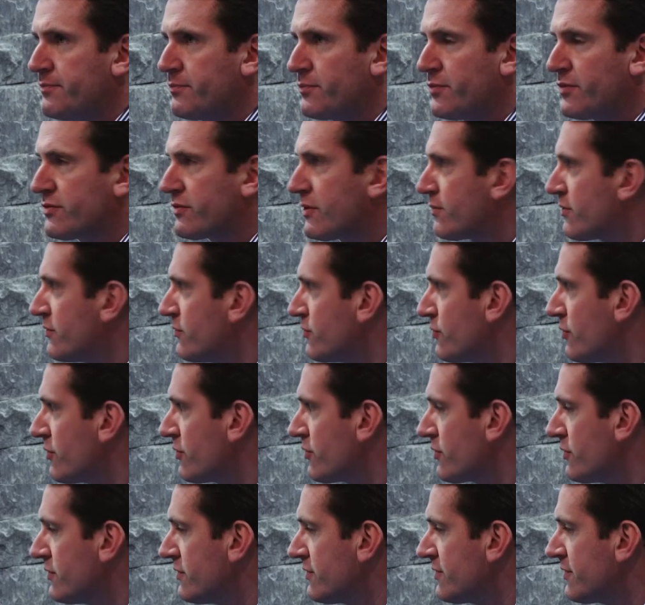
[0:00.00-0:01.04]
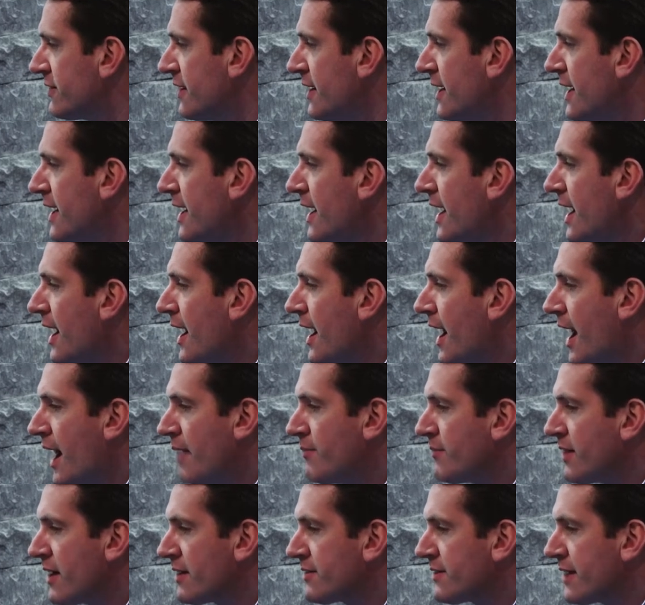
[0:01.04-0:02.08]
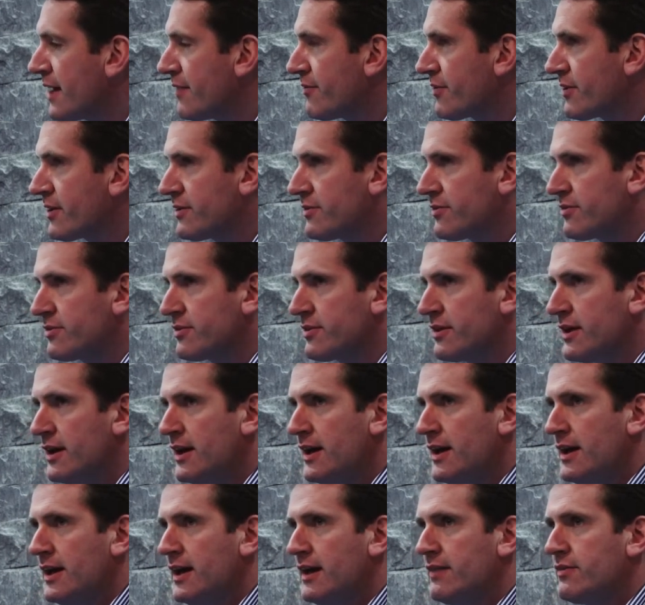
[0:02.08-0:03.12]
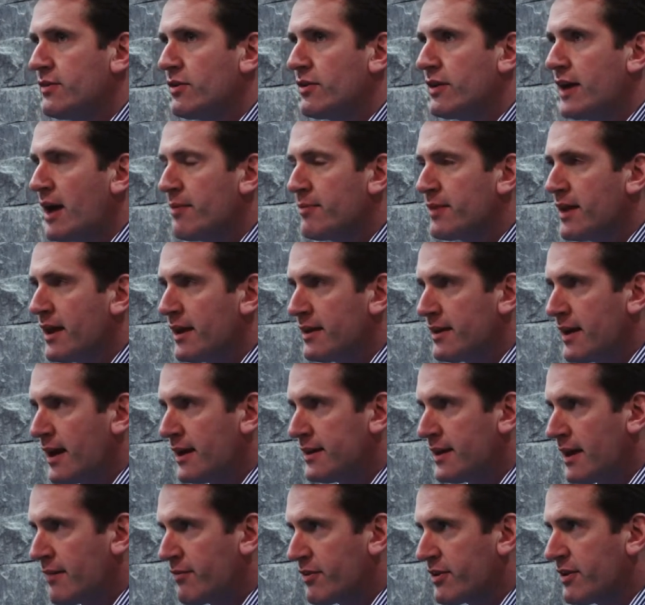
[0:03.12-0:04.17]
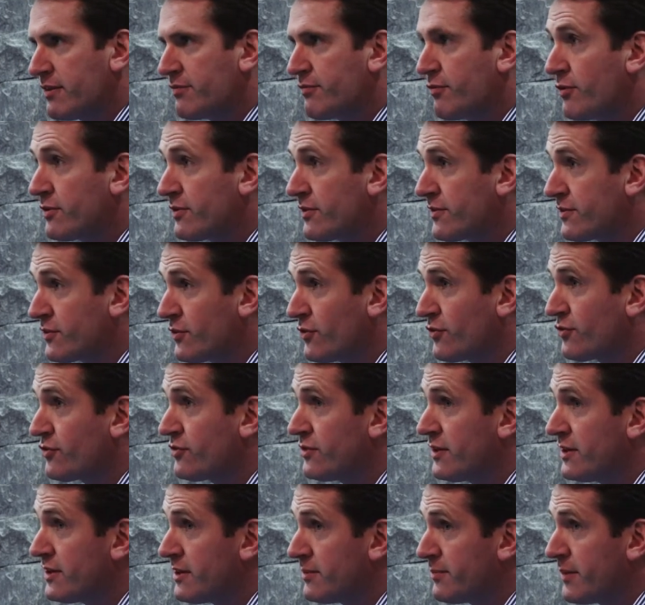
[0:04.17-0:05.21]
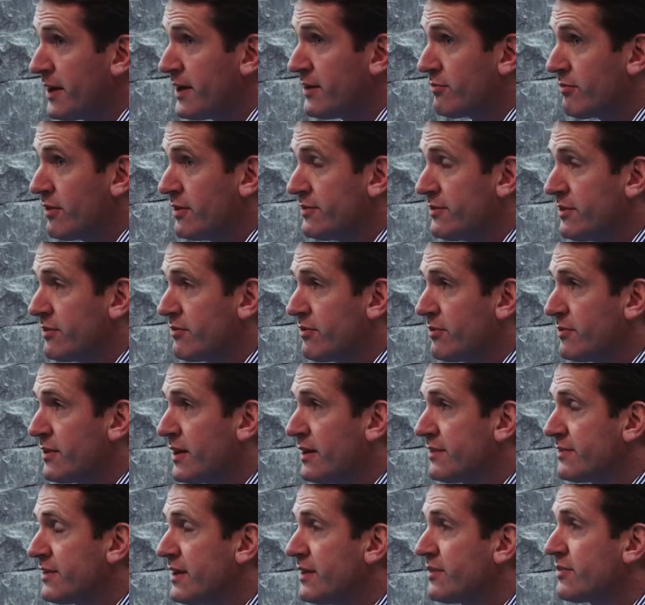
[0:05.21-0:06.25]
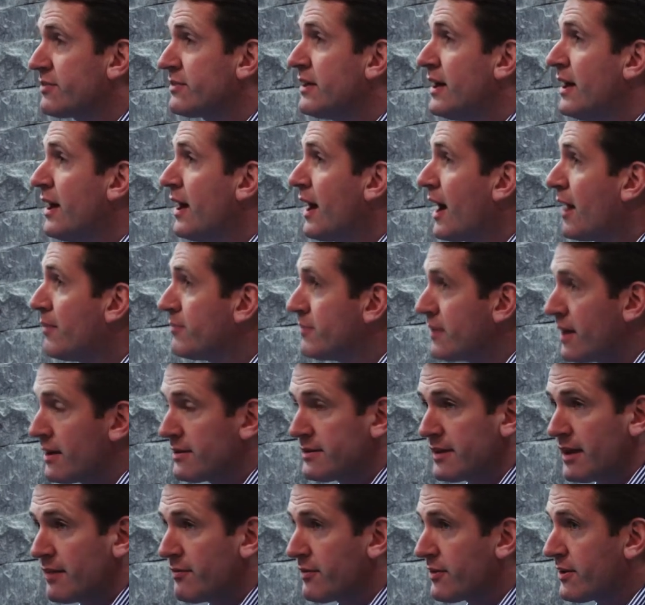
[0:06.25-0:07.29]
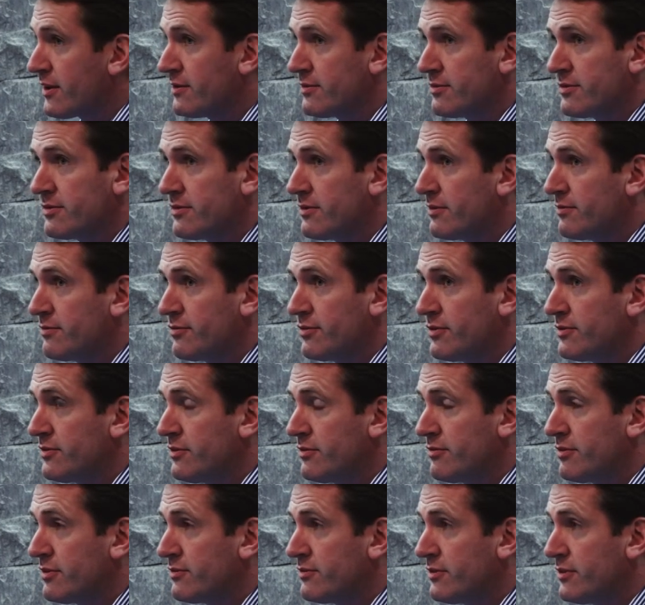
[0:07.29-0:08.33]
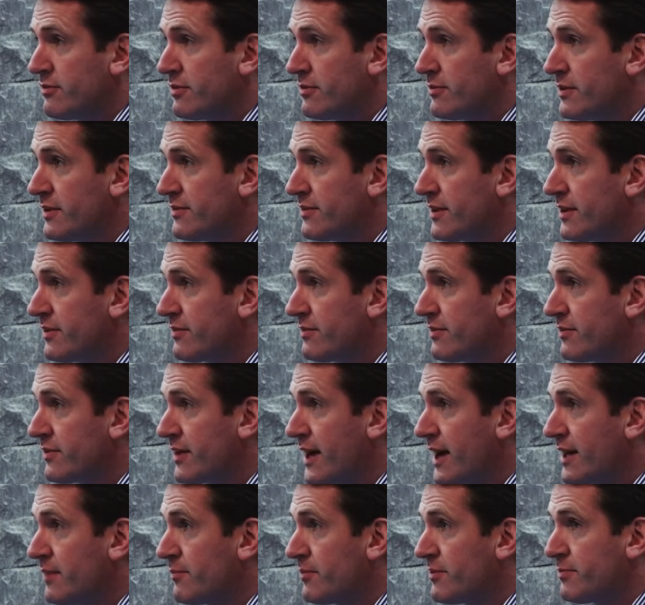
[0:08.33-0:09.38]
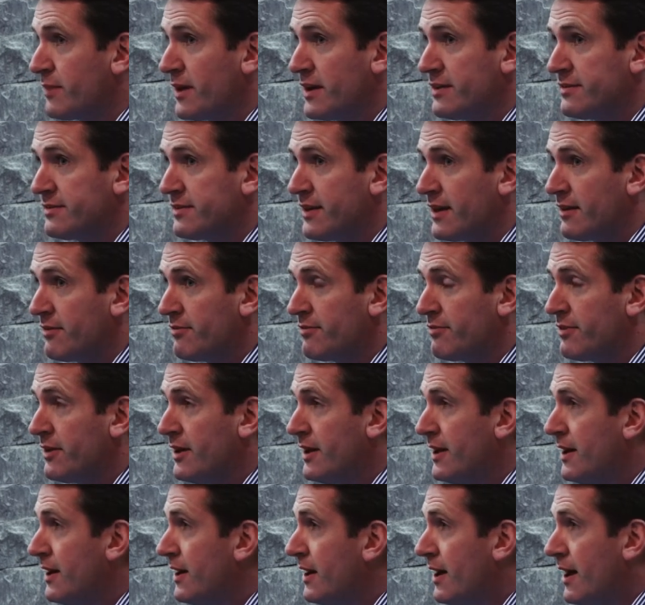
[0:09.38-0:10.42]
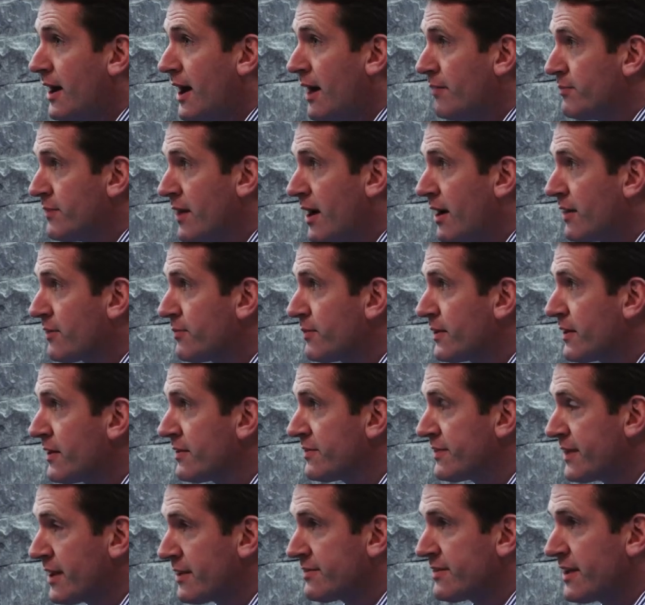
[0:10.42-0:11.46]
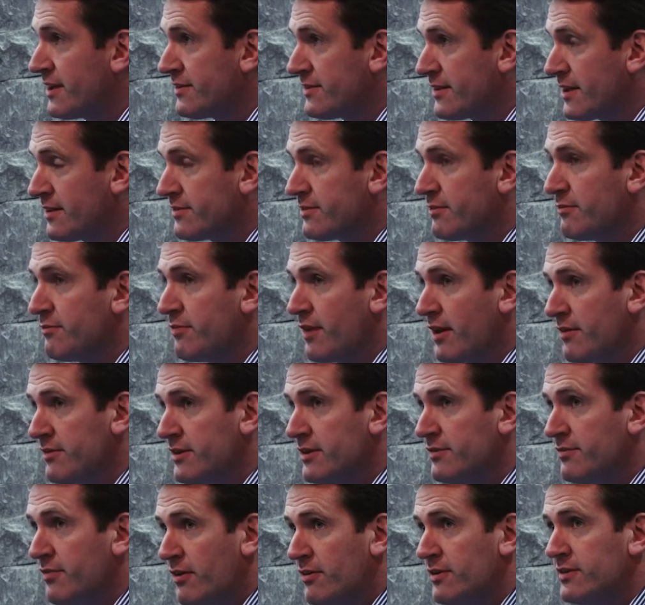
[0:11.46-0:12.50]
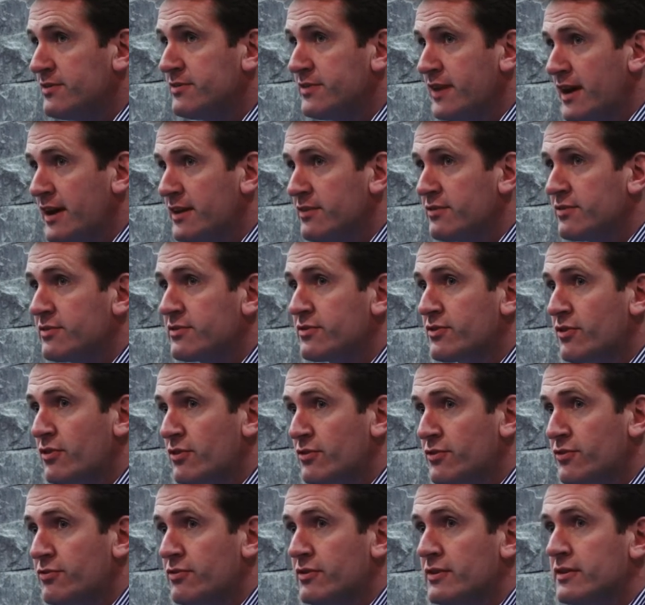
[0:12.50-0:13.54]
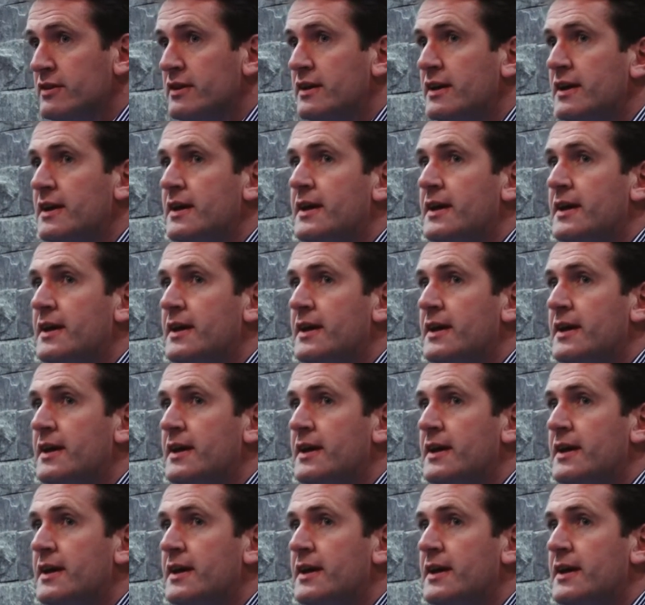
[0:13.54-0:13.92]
prescription drug use. I'm not an advocate, even though I am an advocate for a discussion and debate around decriminalisation. I'm not an advocate for decriminalisation of cannabis by itself. I'm not, because that sends out a very, very dangerous cultural